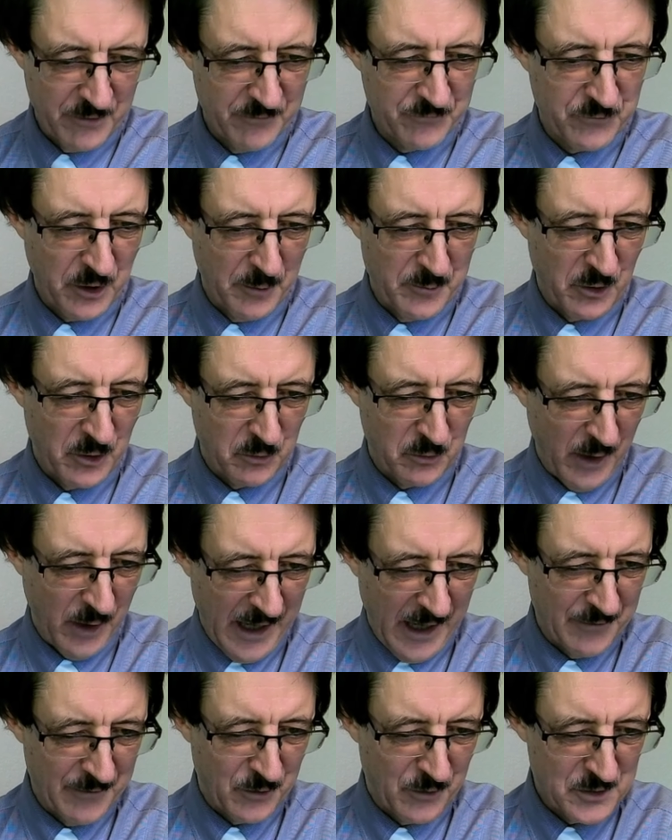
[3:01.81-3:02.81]
from your
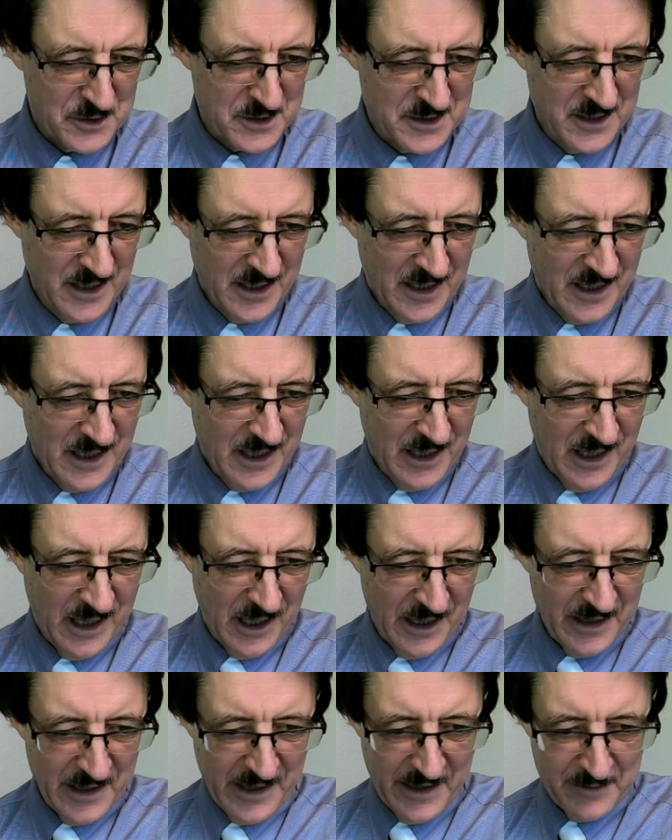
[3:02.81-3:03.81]
rivals.
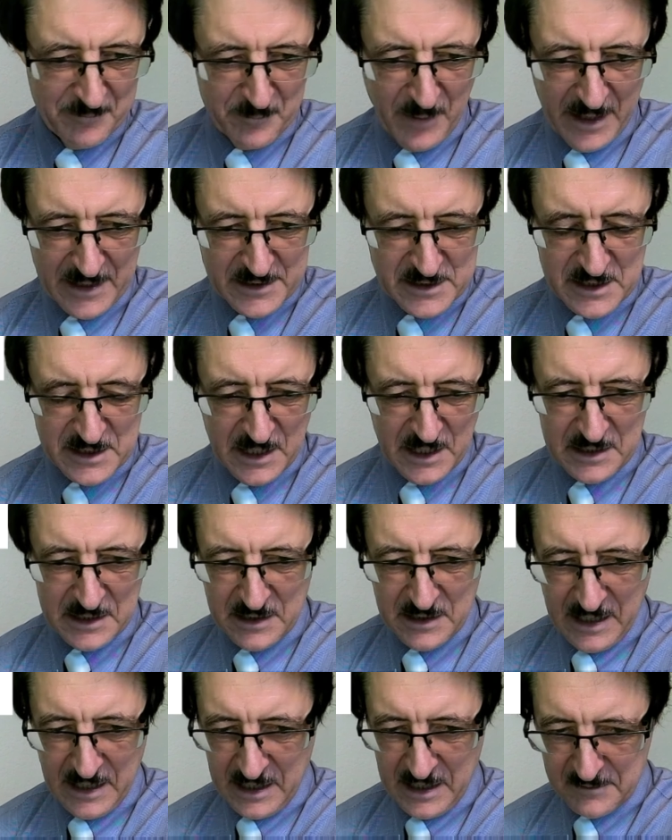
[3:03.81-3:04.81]
Uh, it makes
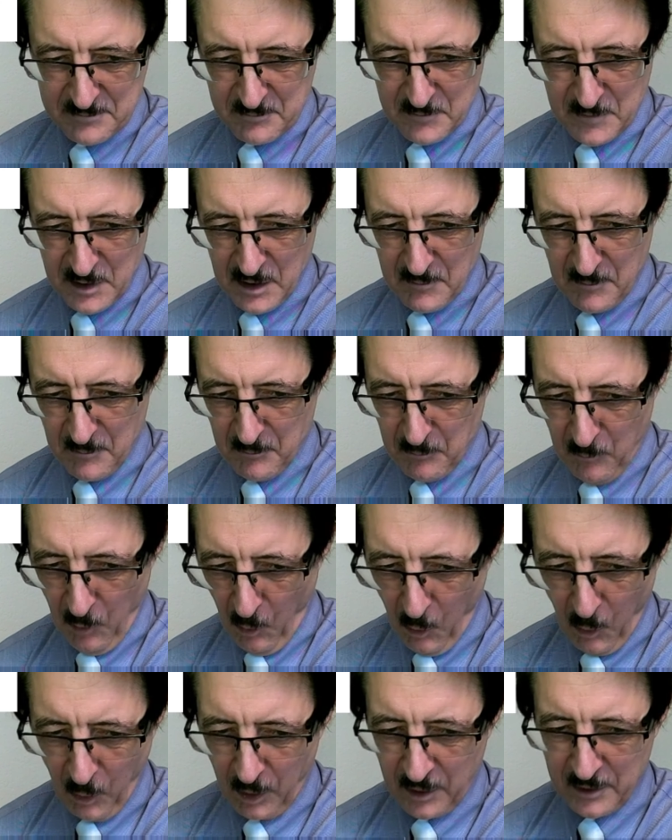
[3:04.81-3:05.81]
it
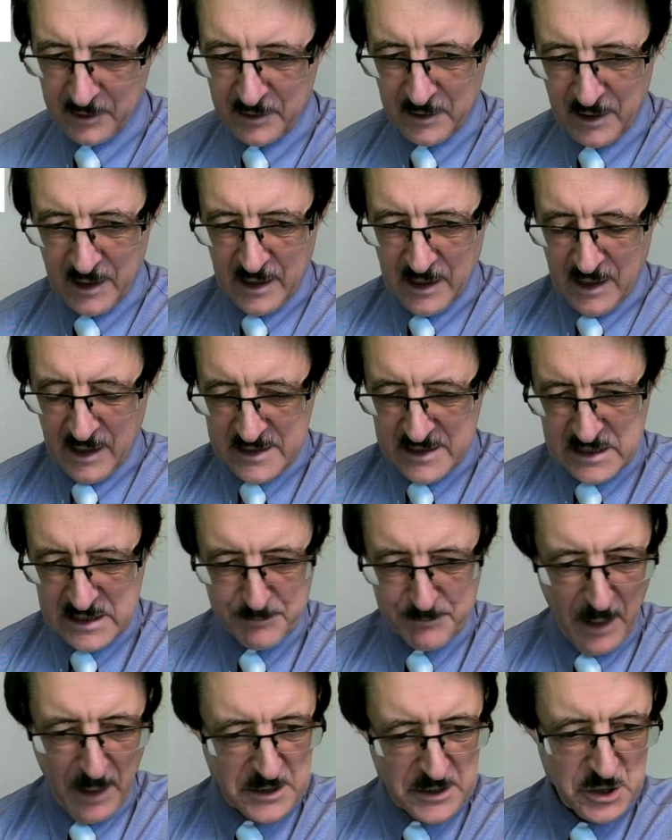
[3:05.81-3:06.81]
more
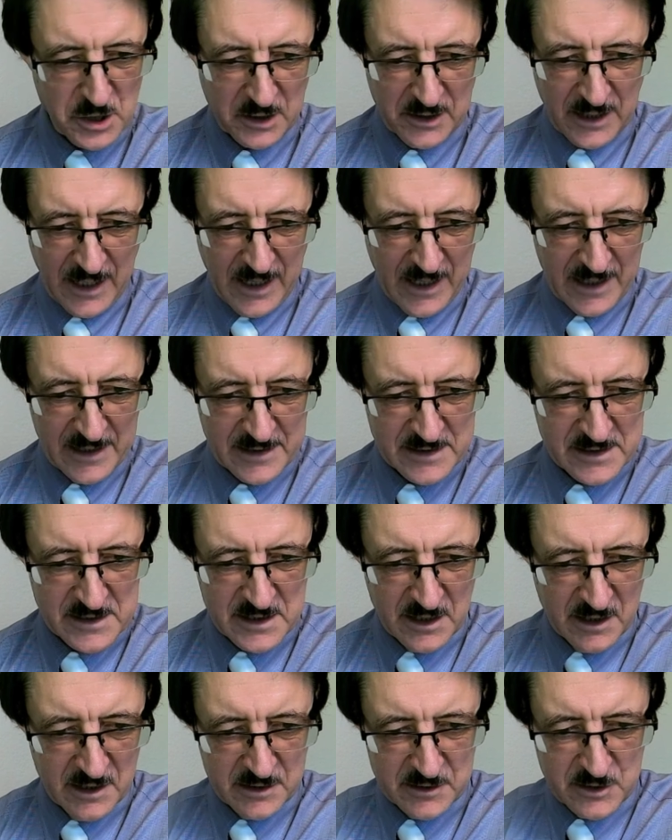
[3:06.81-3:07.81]
specialized uh,
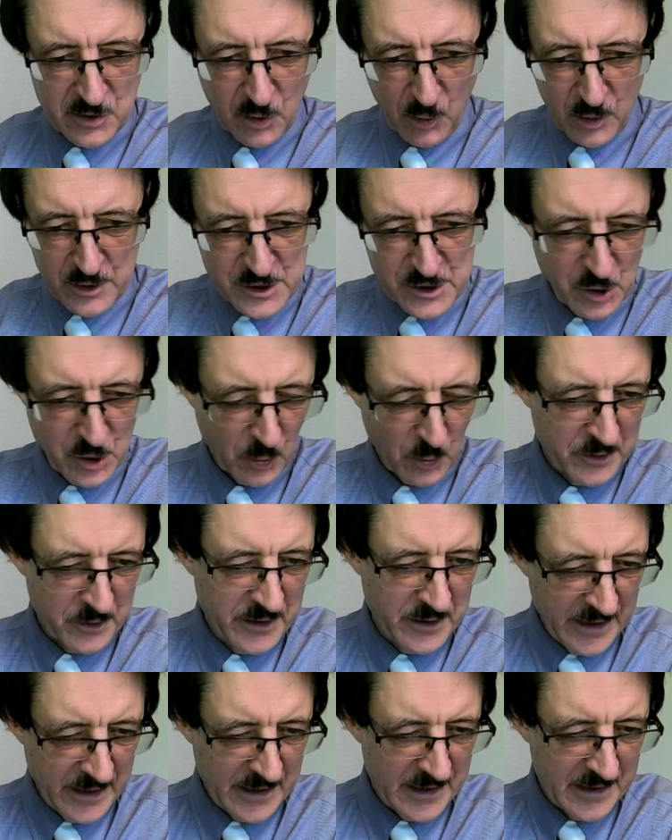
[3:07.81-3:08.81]
towards your
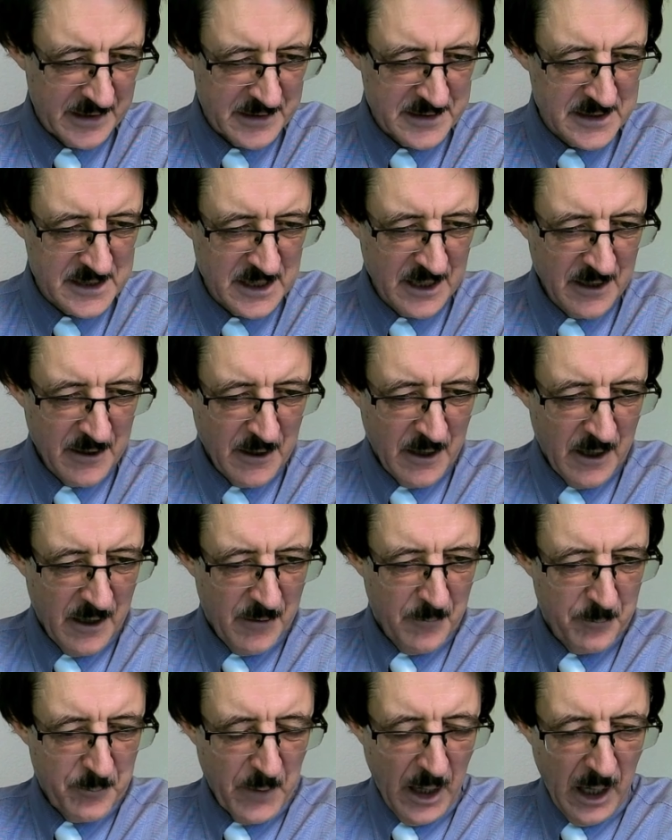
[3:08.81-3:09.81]
needs.
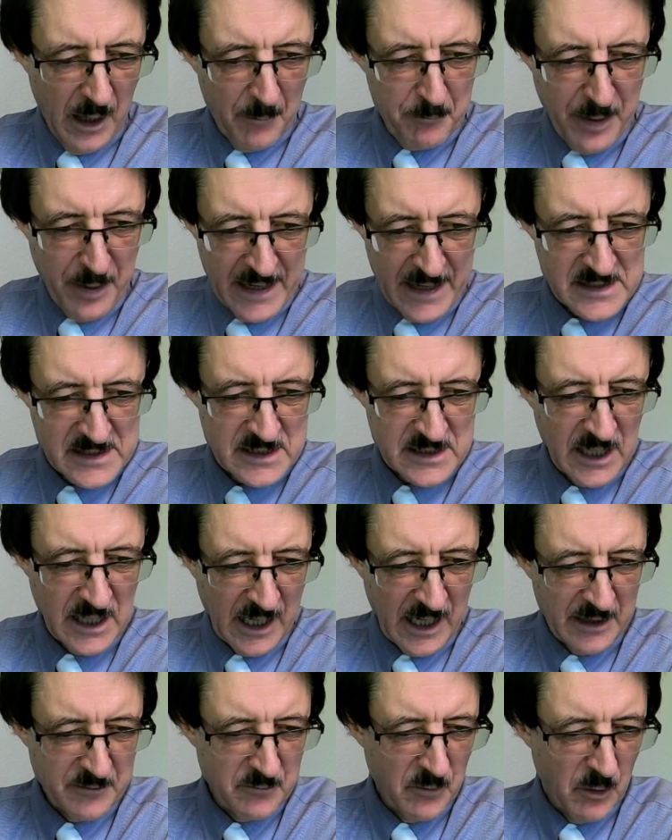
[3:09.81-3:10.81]
Uh, based
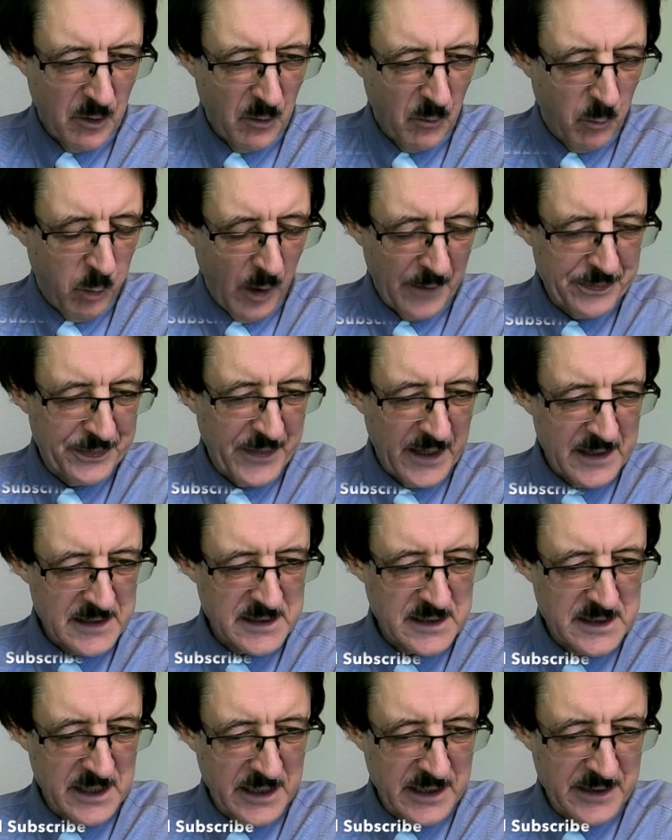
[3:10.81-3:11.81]
on what they
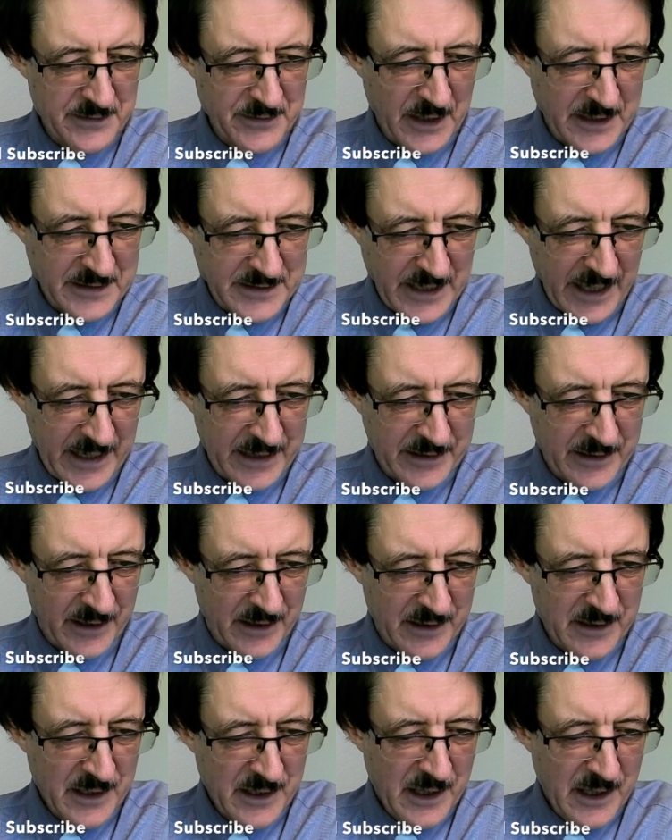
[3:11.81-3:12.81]
see in the data,
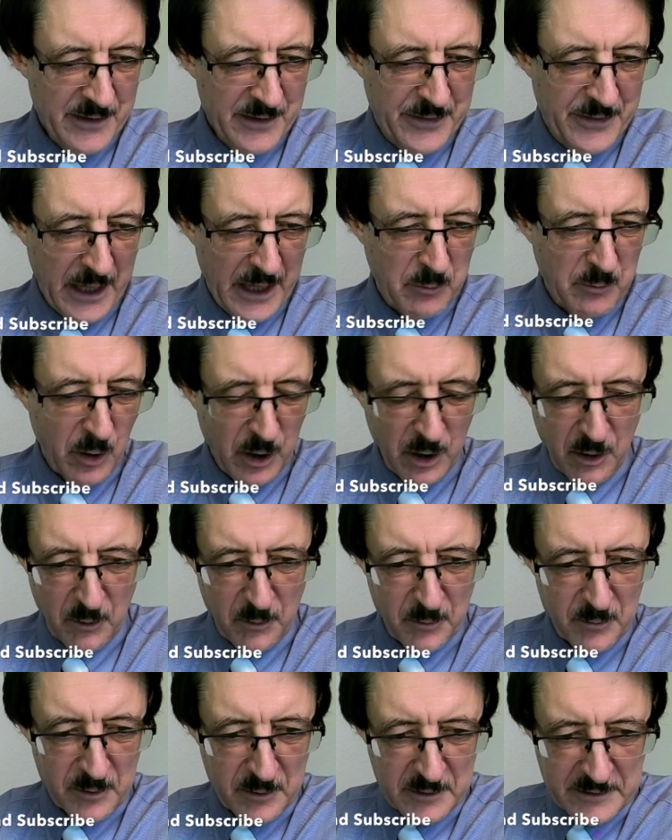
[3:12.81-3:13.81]
they
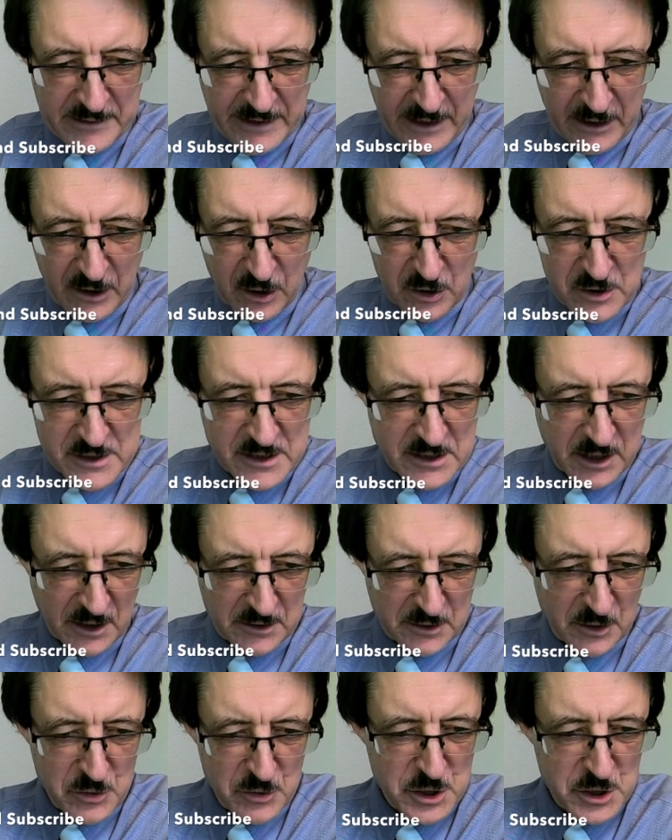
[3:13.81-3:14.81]
will gear
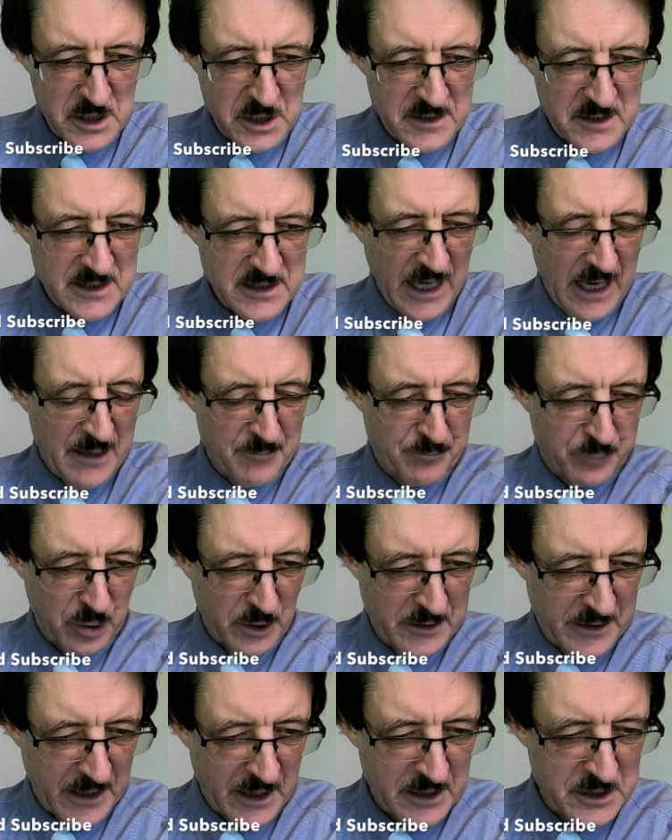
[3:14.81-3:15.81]
solutions and
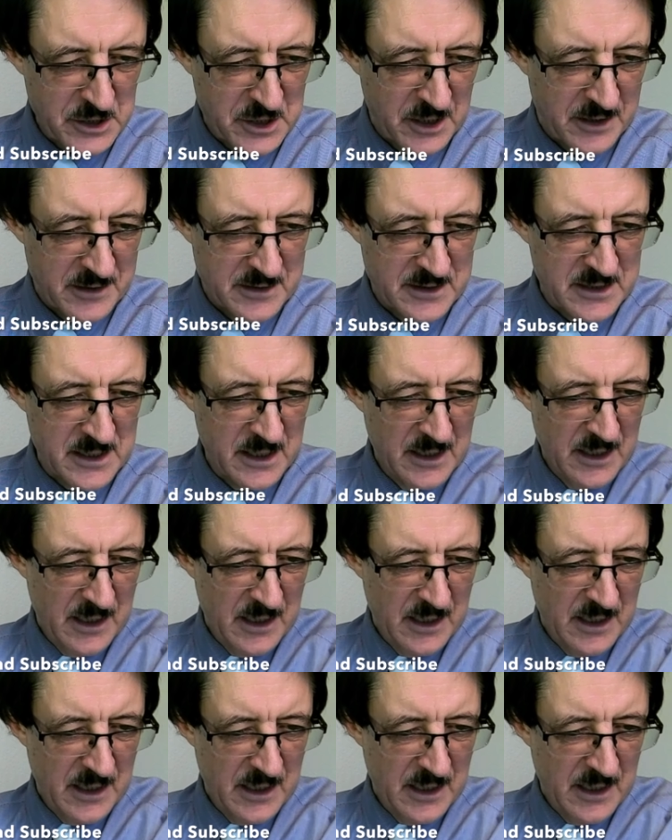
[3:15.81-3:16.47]
predictions